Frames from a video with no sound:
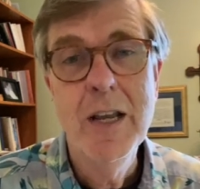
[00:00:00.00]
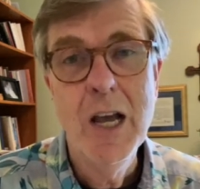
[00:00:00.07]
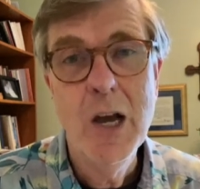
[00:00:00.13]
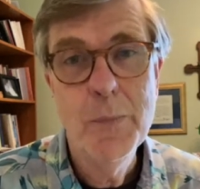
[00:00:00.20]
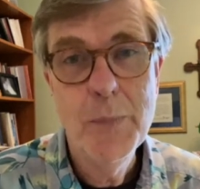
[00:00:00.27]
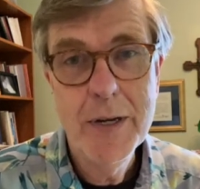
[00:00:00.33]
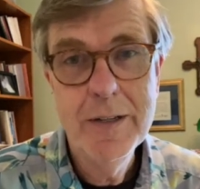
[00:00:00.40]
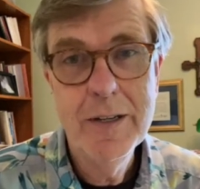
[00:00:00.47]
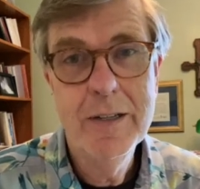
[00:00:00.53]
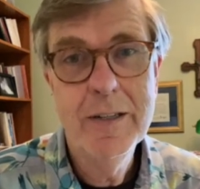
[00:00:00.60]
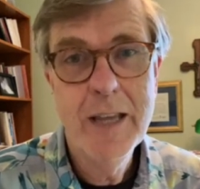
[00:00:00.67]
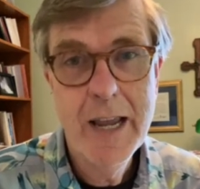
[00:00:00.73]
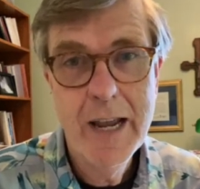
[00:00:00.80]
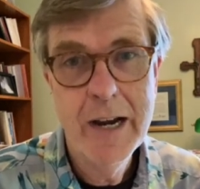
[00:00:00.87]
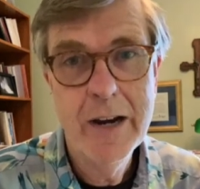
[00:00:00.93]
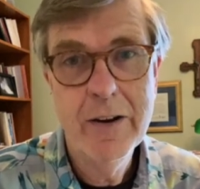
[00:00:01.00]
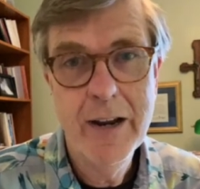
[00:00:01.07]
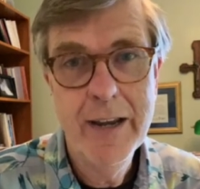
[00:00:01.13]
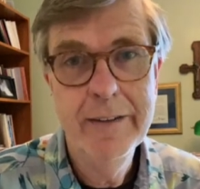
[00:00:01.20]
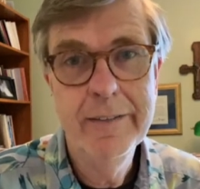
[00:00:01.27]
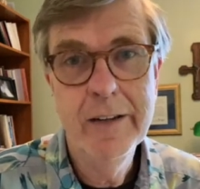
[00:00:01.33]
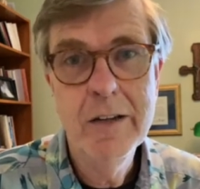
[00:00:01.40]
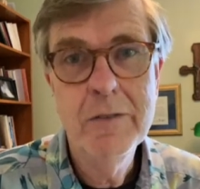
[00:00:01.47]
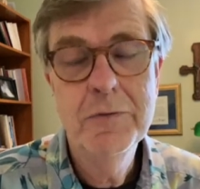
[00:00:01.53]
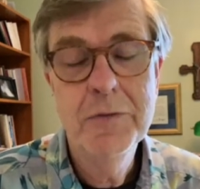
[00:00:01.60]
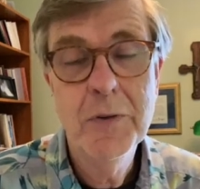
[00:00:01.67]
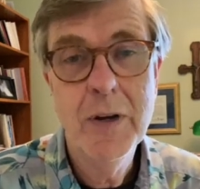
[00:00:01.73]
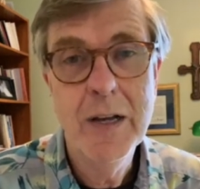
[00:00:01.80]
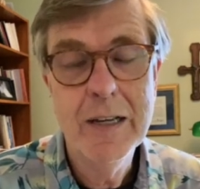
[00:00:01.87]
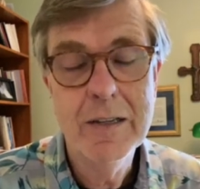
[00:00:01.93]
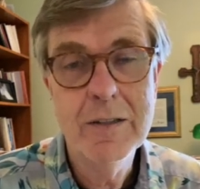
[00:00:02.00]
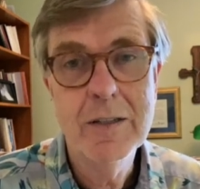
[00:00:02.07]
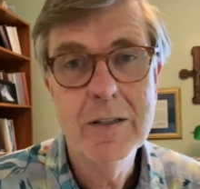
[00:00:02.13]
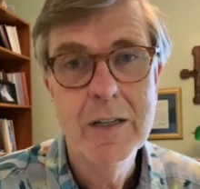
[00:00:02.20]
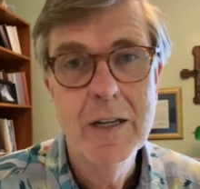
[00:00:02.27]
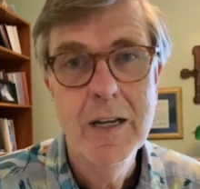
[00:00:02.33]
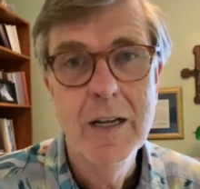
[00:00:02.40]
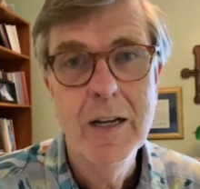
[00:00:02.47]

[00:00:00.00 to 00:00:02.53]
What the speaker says: abundant care and love for us.